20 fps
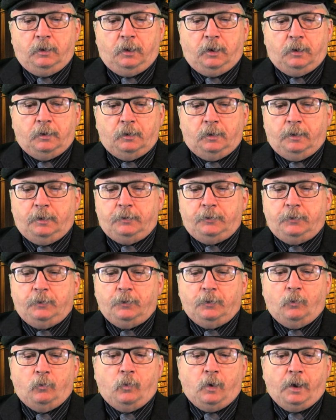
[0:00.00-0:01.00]
and led to
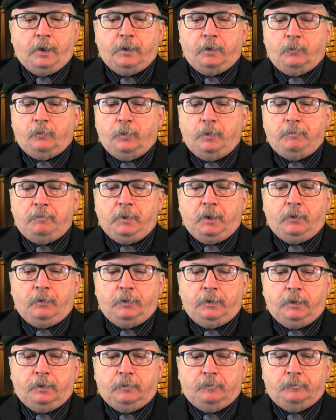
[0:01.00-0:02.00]
the Wyatt
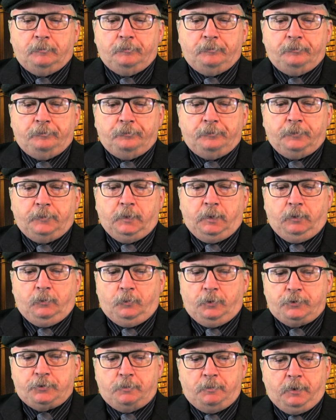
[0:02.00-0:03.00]
Rebellion, in
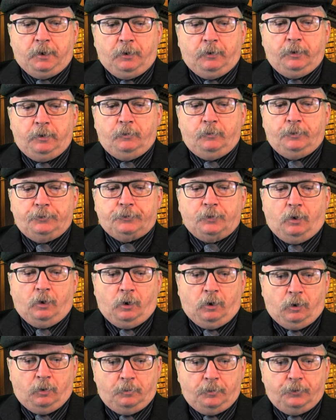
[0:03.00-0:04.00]
which Mary was
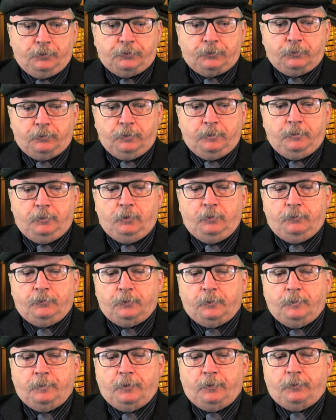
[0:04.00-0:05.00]
almost removed
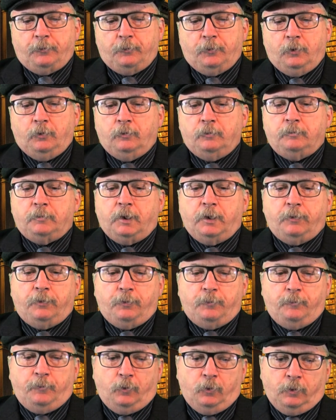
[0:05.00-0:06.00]
from the throne by
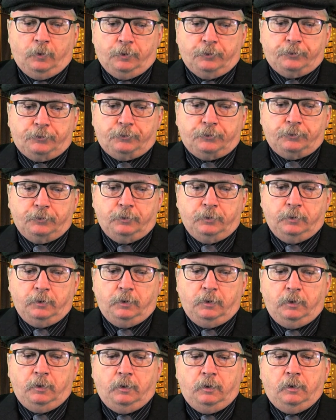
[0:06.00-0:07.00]
force.
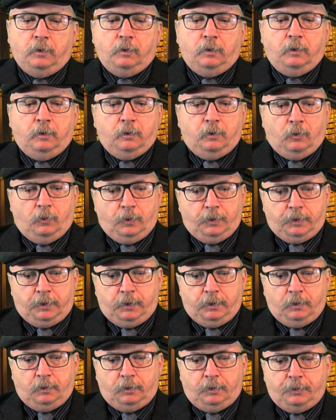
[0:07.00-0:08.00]
Courtenay
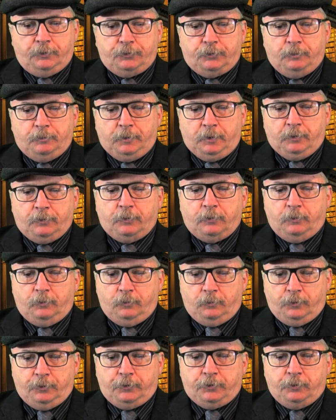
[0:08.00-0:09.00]
and Elizabeth
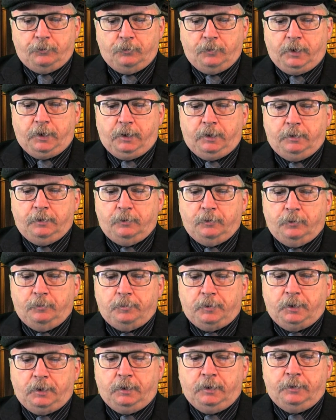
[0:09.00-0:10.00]
were to reign in her
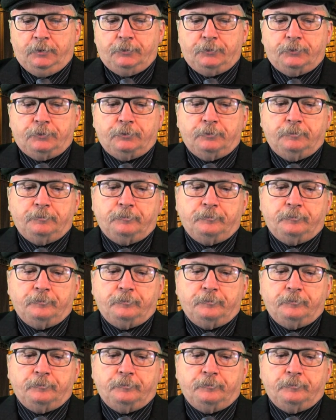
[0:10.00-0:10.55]
place.